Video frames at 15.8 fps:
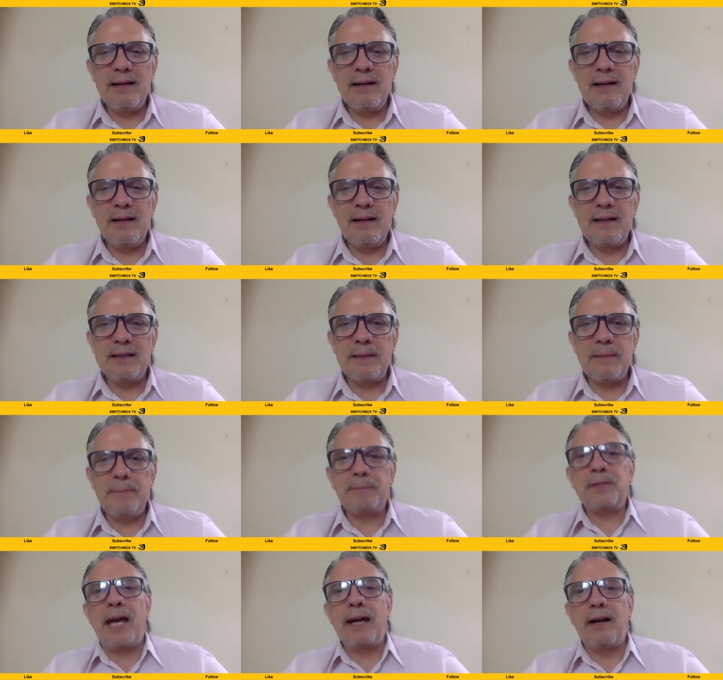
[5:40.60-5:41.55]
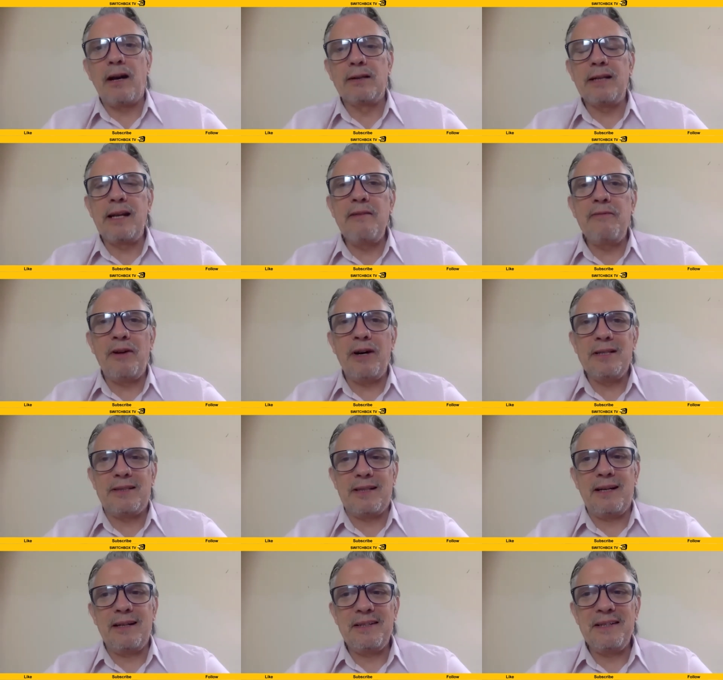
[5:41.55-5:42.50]
it's a take on the Levi's
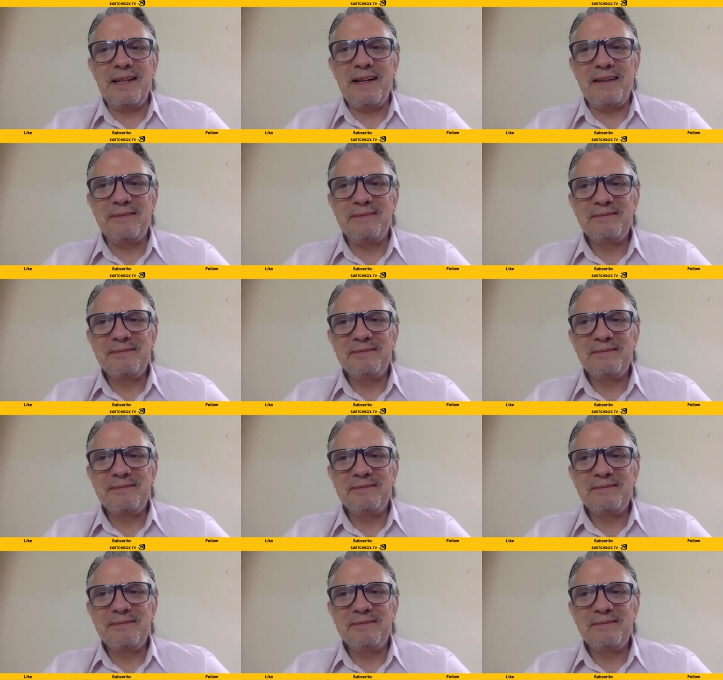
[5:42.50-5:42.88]
ad, yeah.